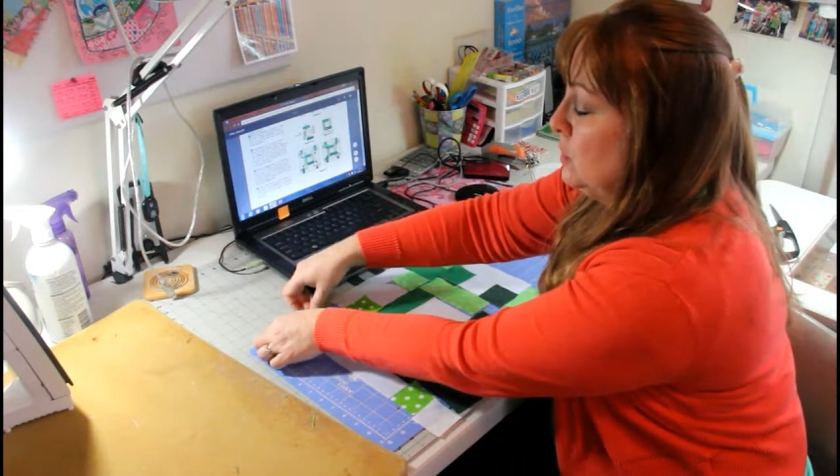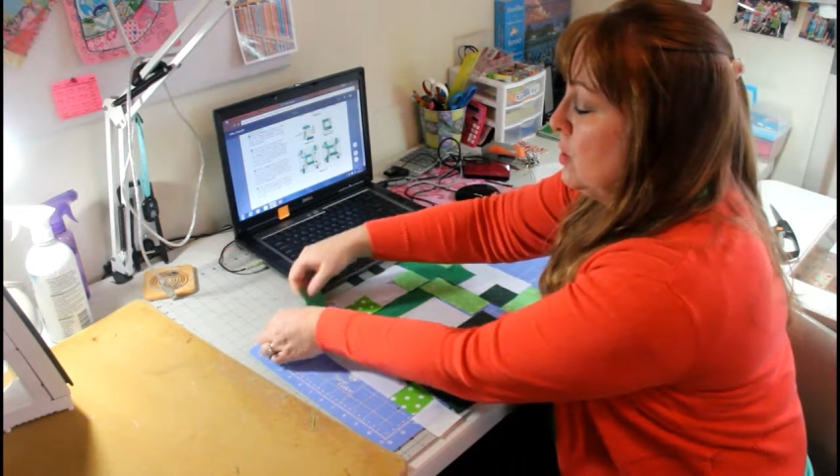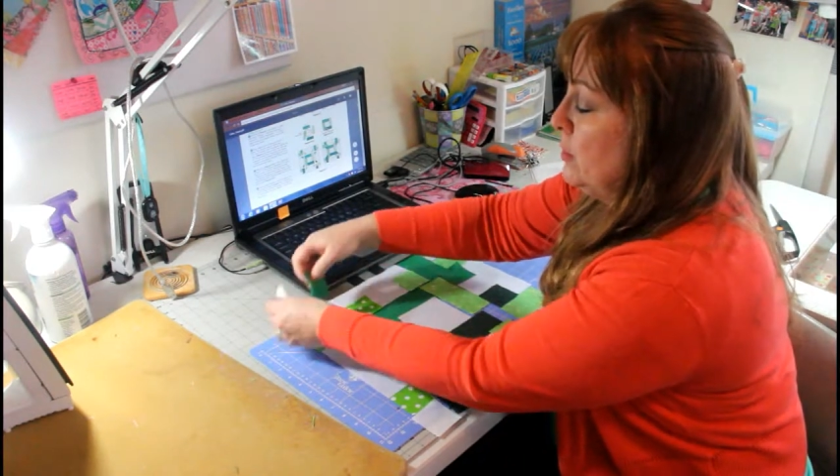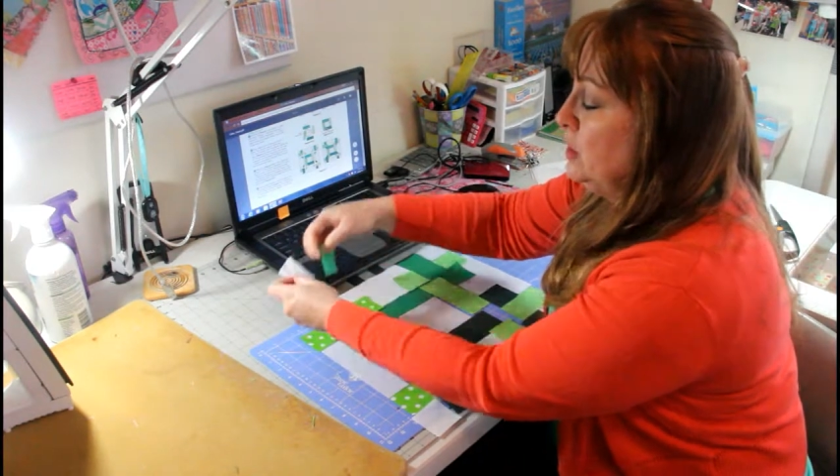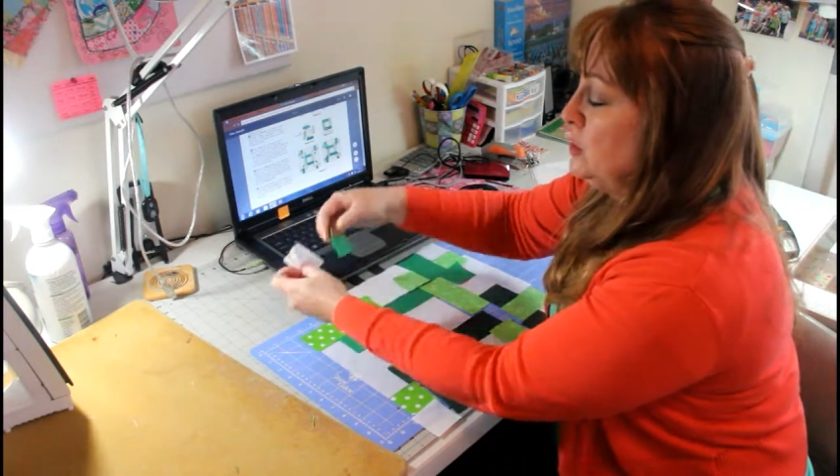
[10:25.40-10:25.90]

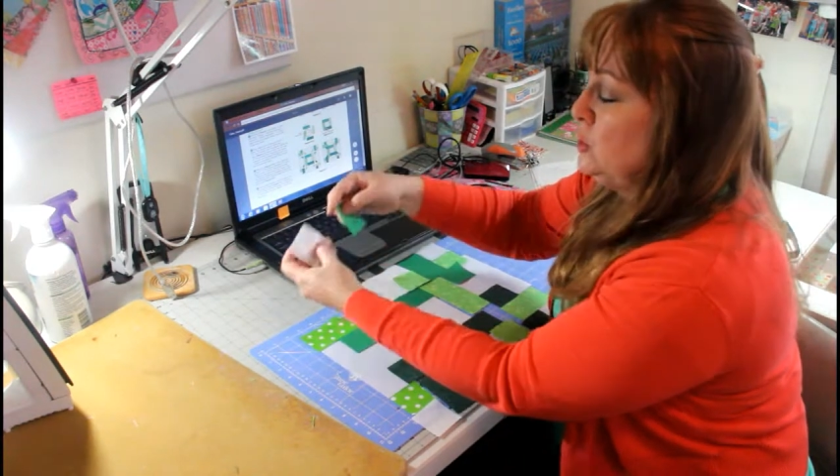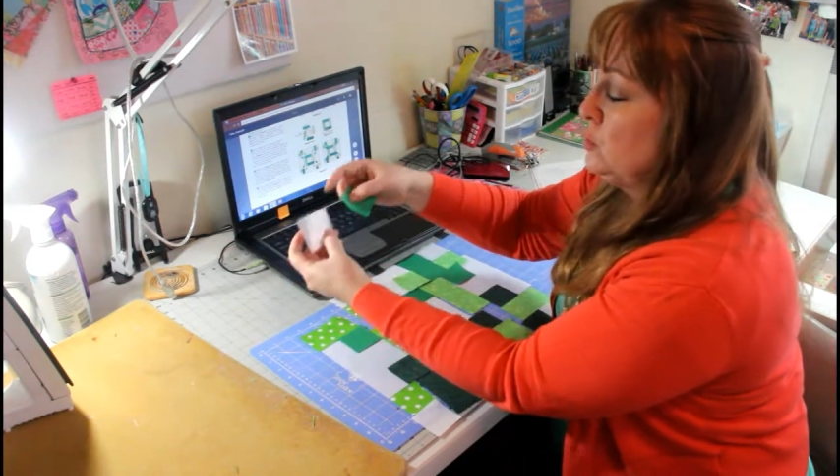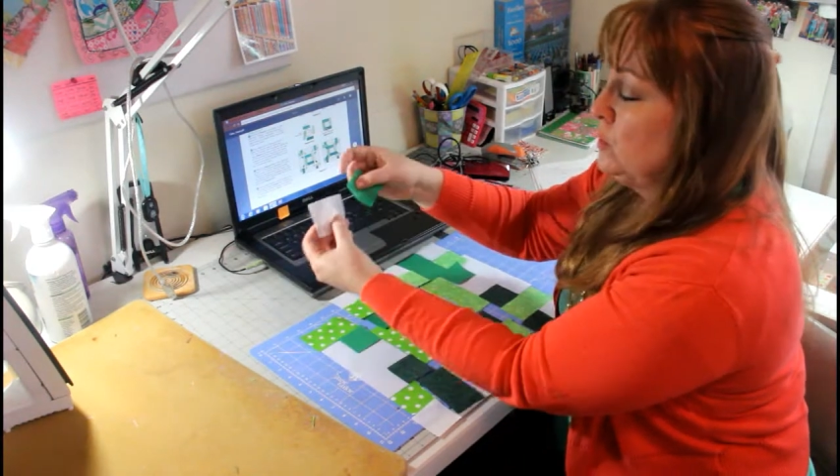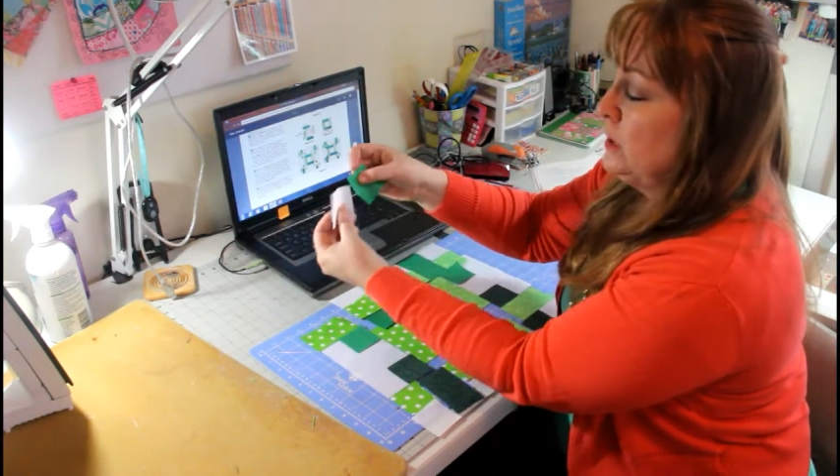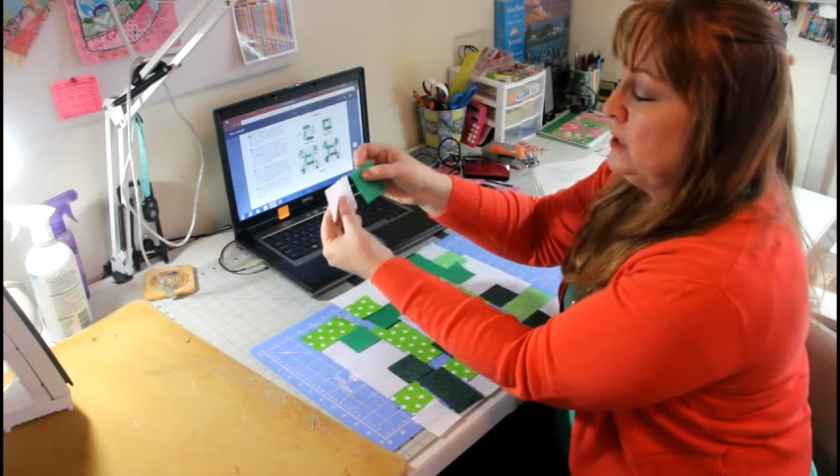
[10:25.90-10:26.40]
going to
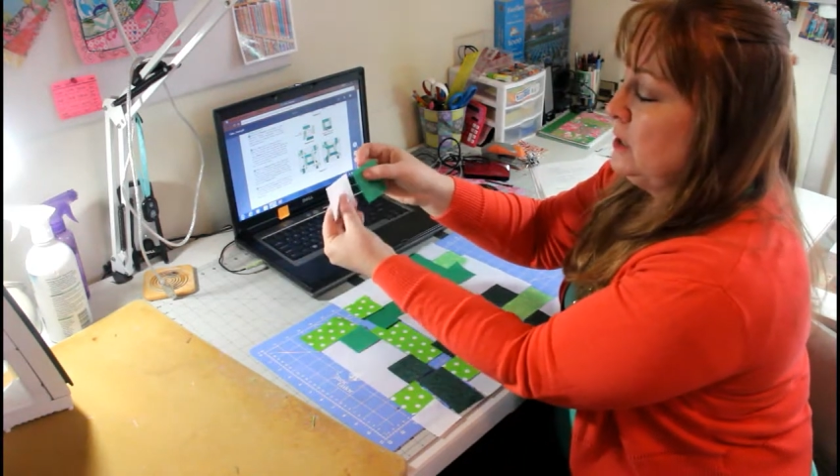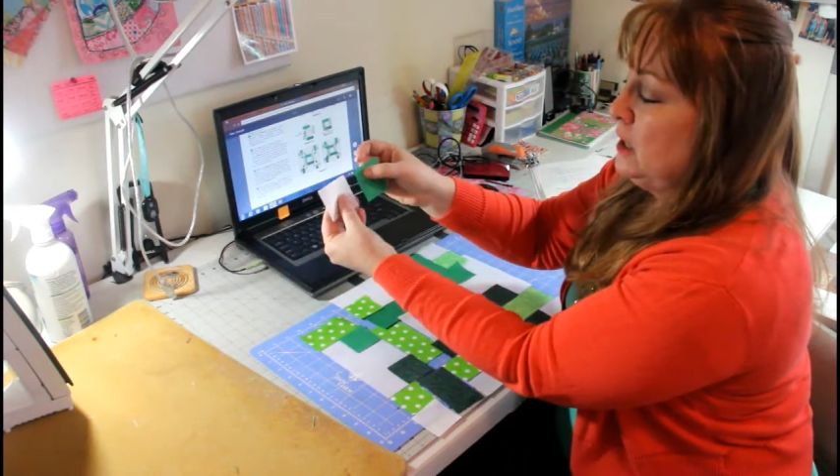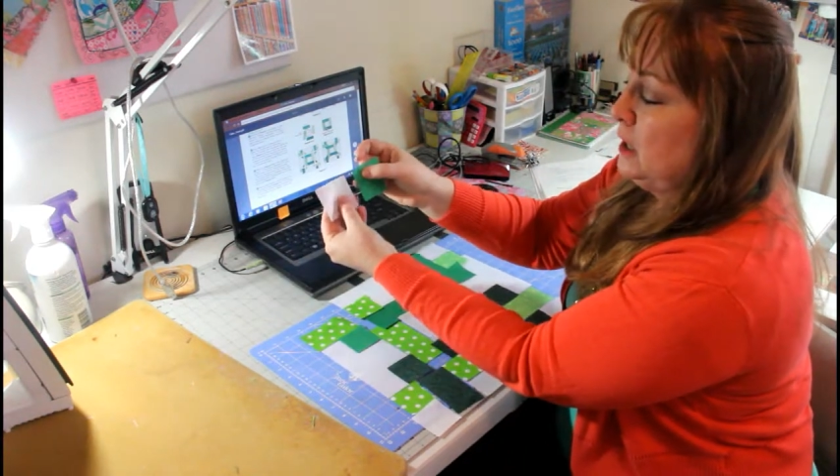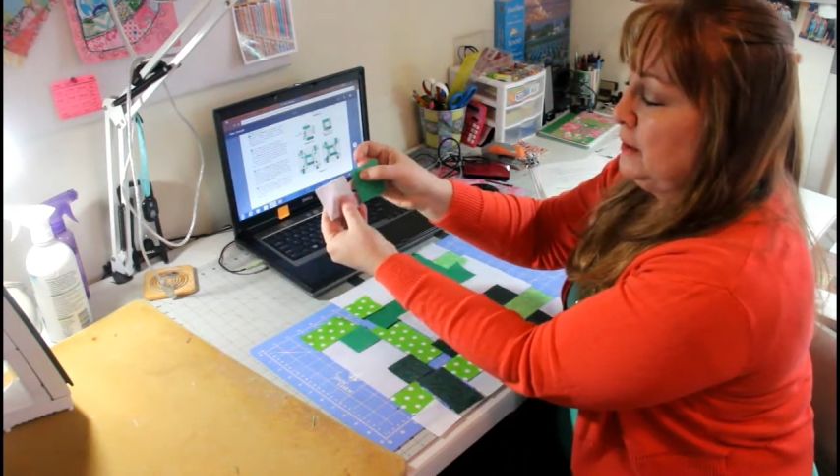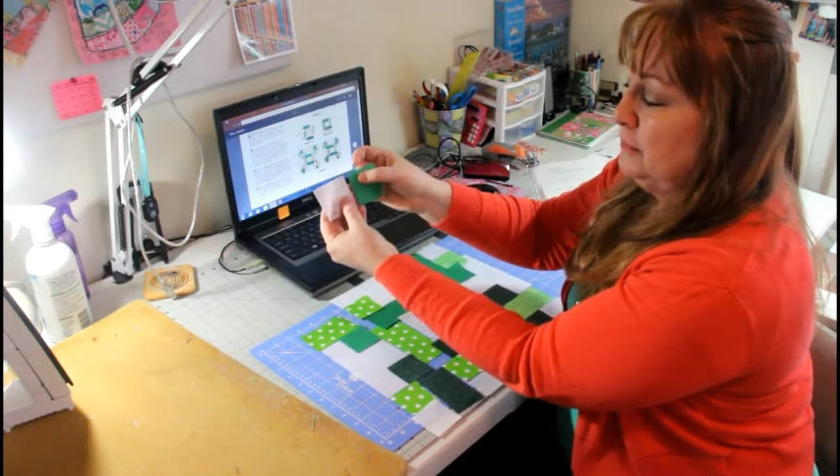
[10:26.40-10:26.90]
join